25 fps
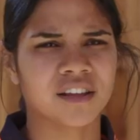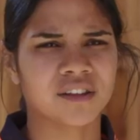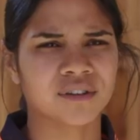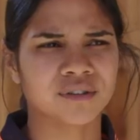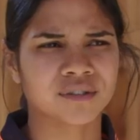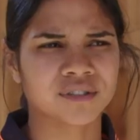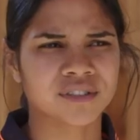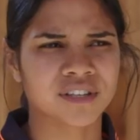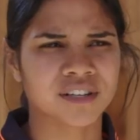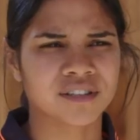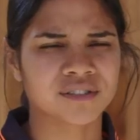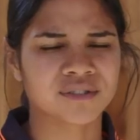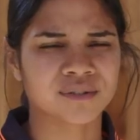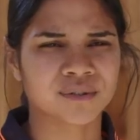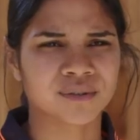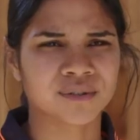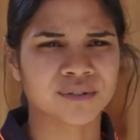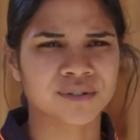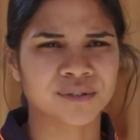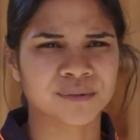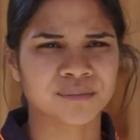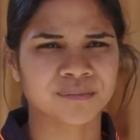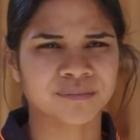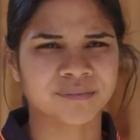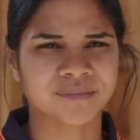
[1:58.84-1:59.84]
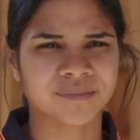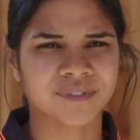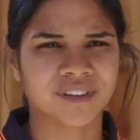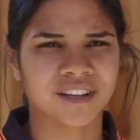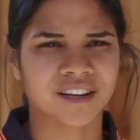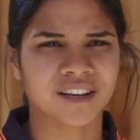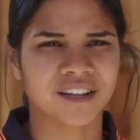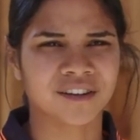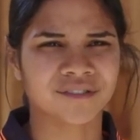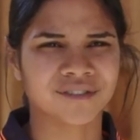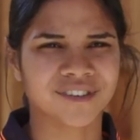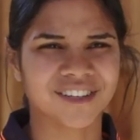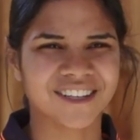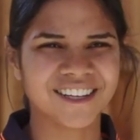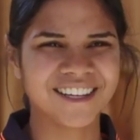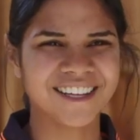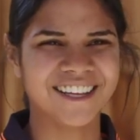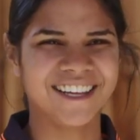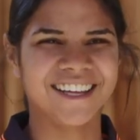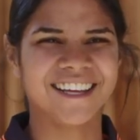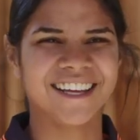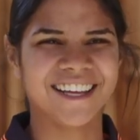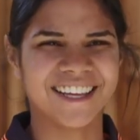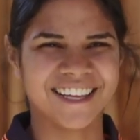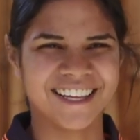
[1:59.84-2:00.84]
Your town is awesome. I love
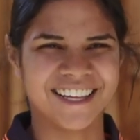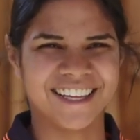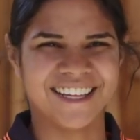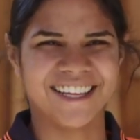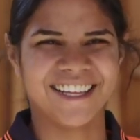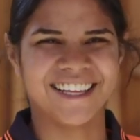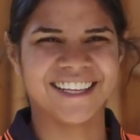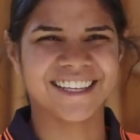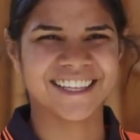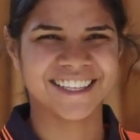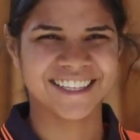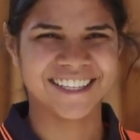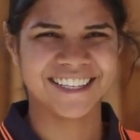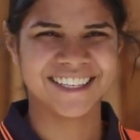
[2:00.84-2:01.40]
it.